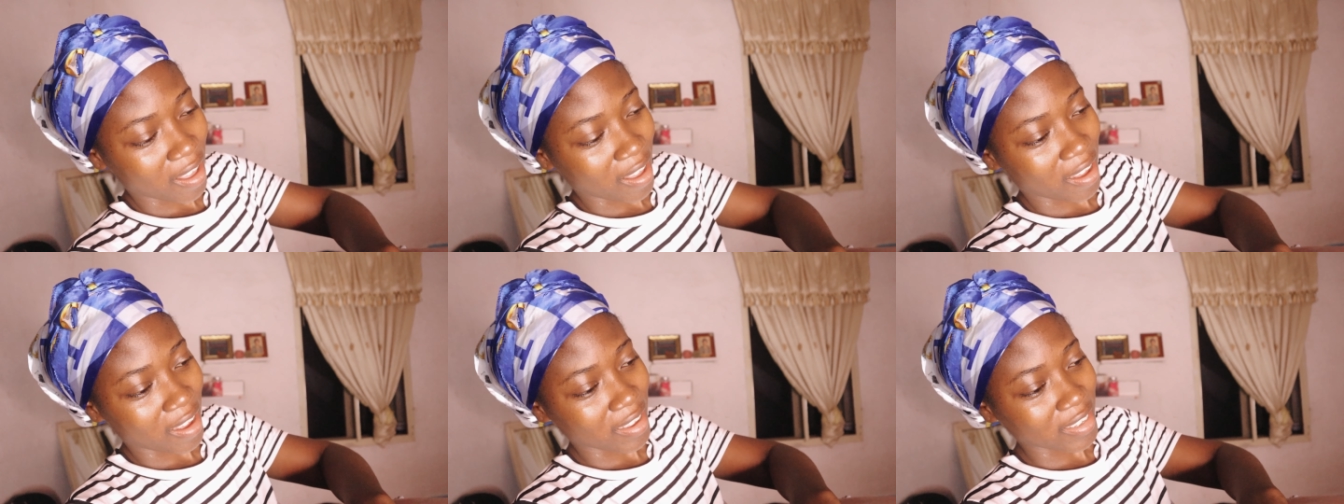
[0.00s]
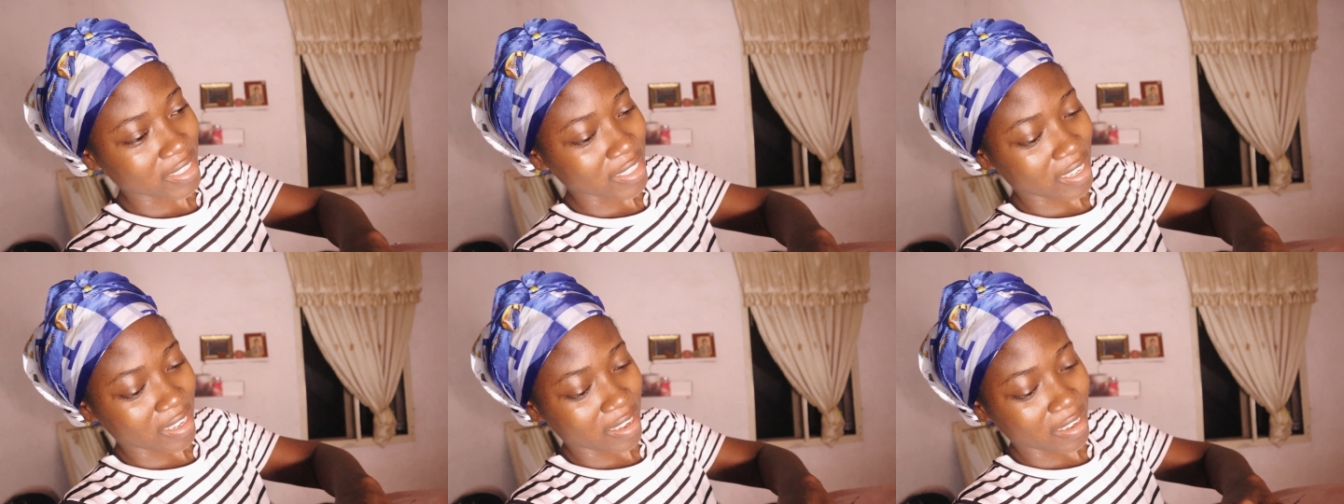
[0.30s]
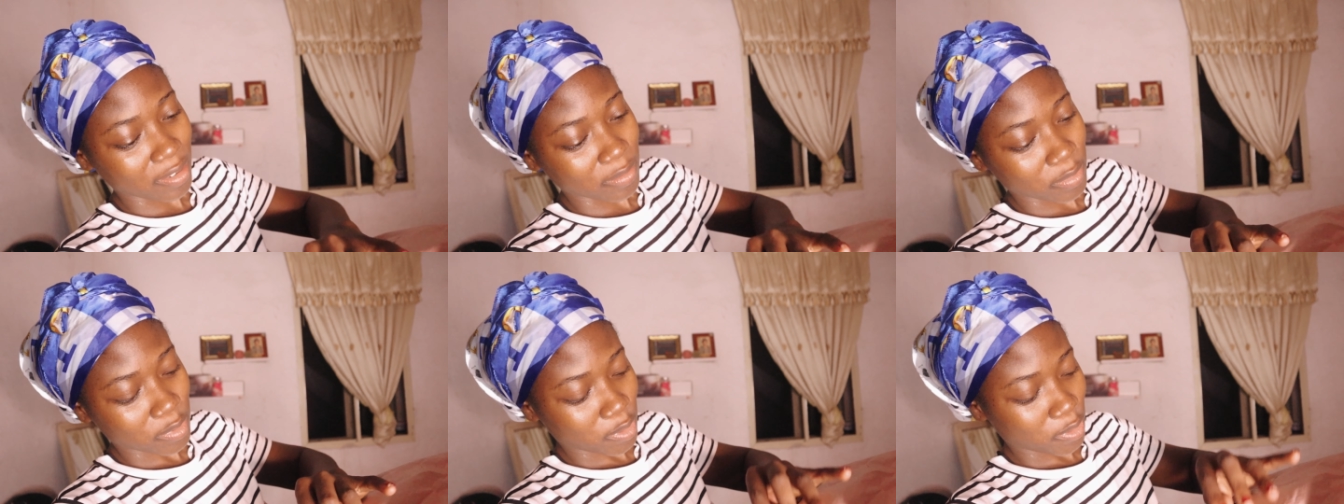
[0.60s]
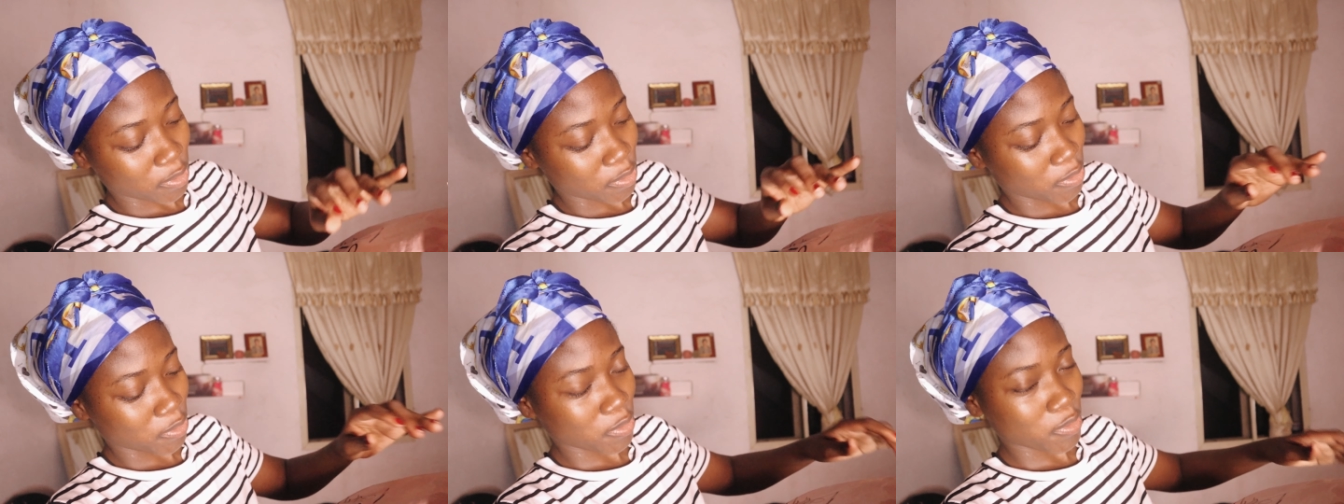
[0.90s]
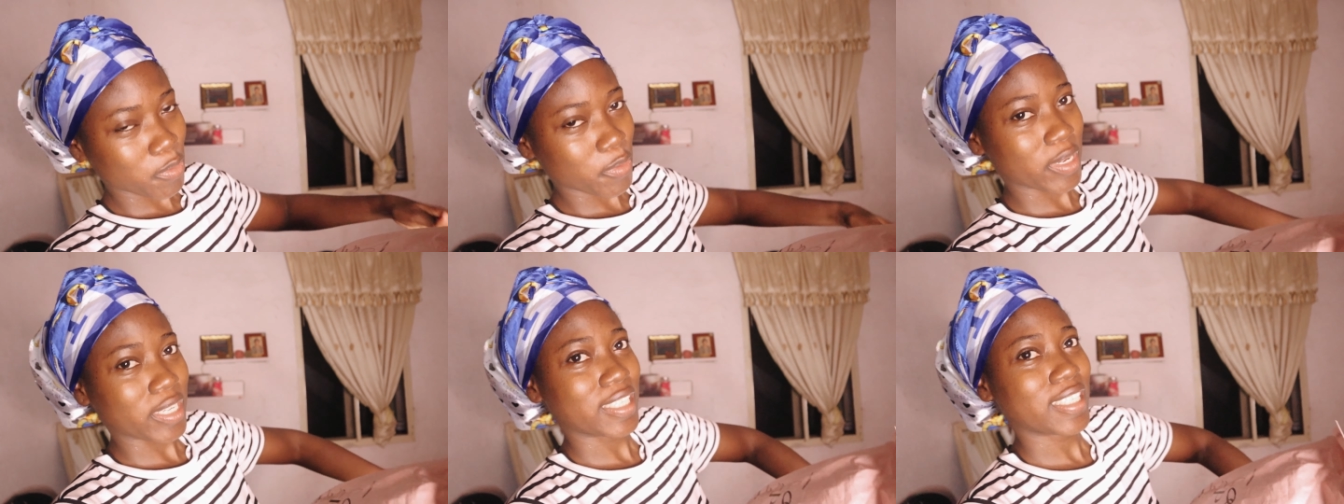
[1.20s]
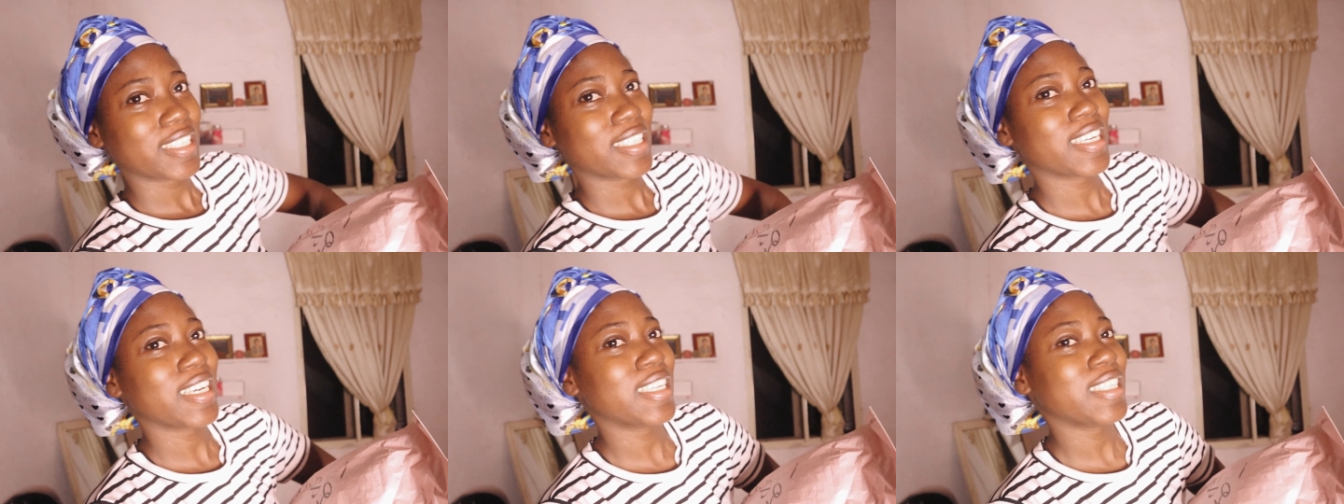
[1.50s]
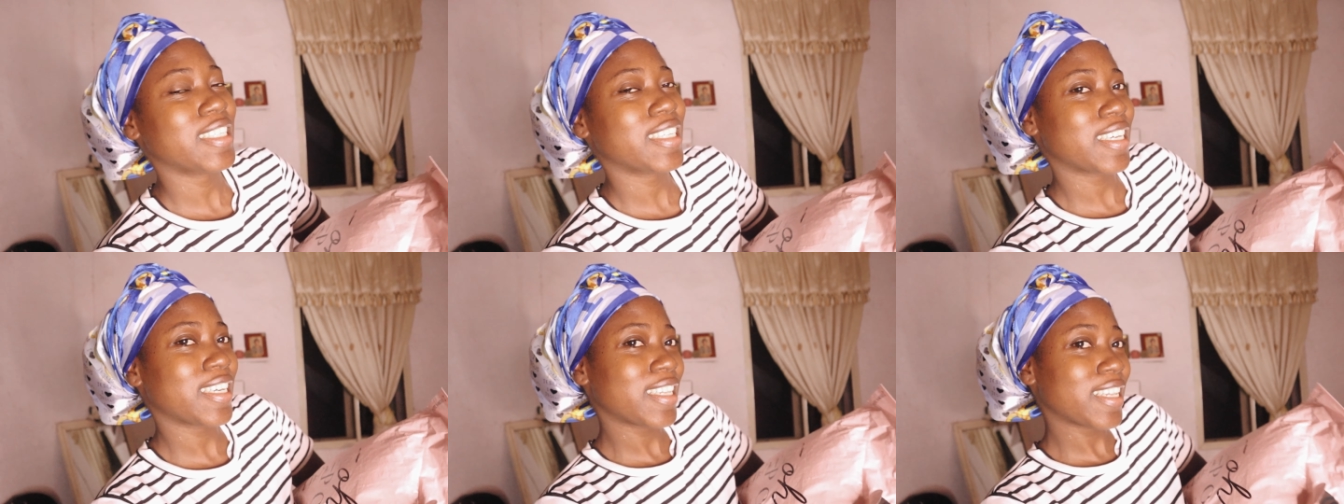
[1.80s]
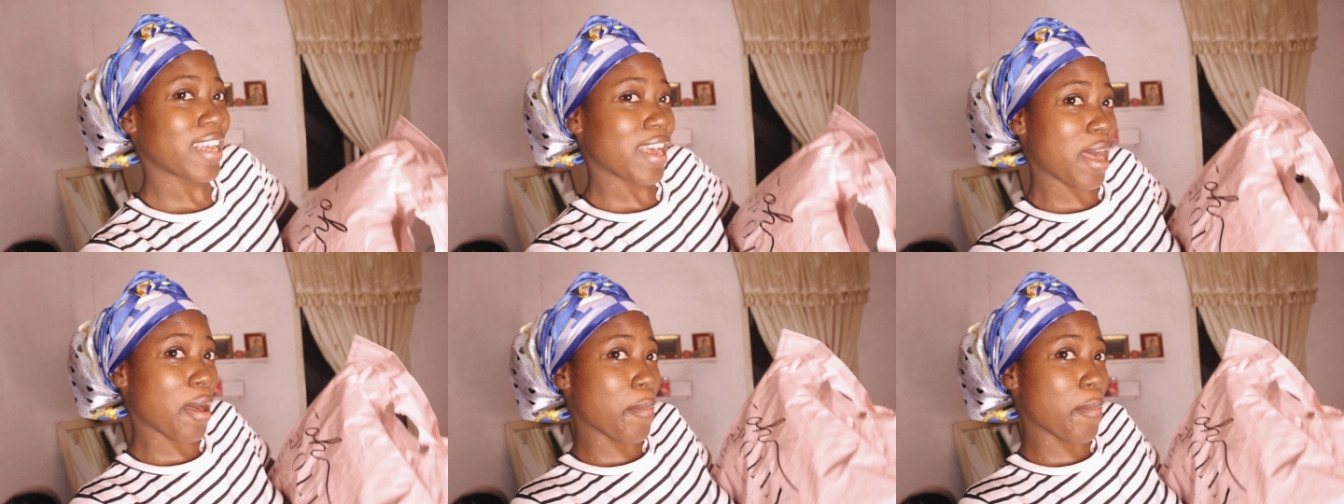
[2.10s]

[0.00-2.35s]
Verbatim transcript: Guys, I am so excited